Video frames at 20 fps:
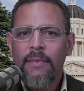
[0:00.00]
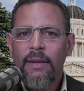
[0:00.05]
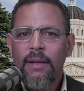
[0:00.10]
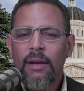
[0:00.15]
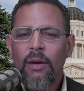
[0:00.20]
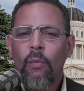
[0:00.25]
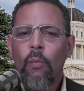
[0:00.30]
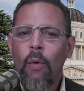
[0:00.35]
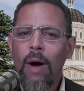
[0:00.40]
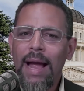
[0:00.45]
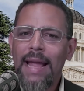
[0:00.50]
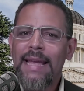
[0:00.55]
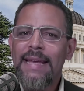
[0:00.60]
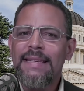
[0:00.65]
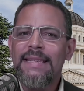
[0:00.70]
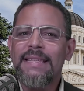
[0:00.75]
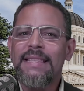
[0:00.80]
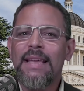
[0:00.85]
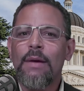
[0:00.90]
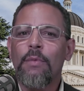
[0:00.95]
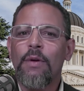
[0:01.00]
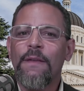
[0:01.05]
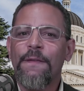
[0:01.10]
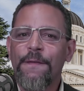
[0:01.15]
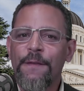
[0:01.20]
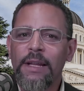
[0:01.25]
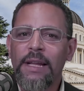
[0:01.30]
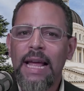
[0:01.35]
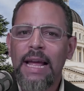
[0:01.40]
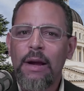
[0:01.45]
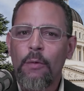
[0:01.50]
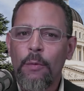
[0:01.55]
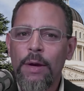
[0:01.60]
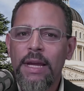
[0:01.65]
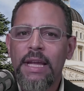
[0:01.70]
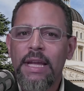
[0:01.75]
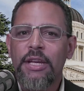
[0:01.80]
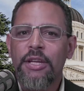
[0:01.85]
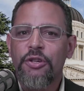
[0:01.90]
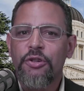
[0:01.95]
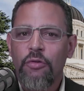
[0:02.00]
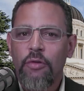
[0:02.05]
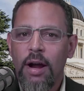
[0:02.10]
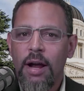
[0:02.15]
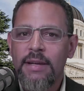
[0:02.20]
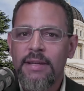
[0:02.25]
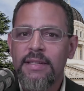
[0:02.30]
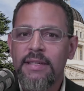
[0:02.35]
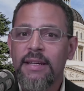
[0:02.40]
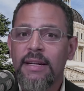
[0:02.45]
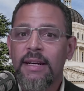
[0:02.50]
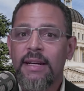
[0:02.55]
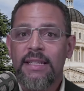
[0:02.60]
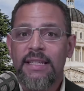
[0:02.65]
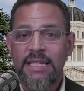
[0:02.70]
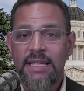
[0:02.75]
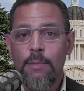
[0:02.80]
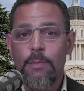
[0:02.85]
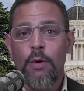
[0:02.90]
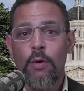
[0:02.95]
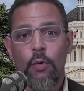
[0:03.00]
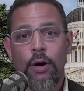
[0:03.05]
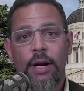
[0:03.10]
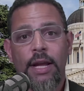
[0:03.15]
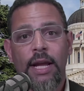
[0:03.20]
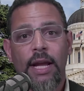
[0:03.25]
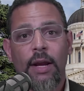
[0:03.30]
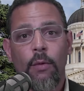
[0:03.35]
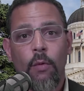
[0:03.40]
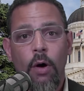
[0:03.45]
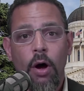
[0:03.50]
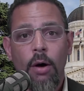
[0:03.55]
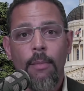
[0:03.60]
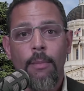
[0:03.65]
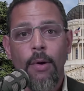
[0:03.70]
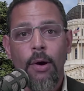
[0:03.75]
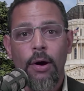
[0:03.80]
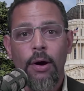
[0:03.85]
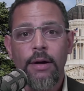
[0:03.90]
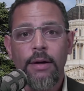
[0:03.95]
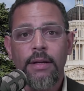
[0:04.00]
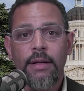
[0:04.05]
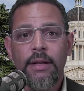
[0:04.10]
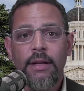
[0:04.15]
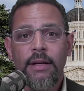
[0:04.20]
Why is it that we feel like we can trust someone working at Walmart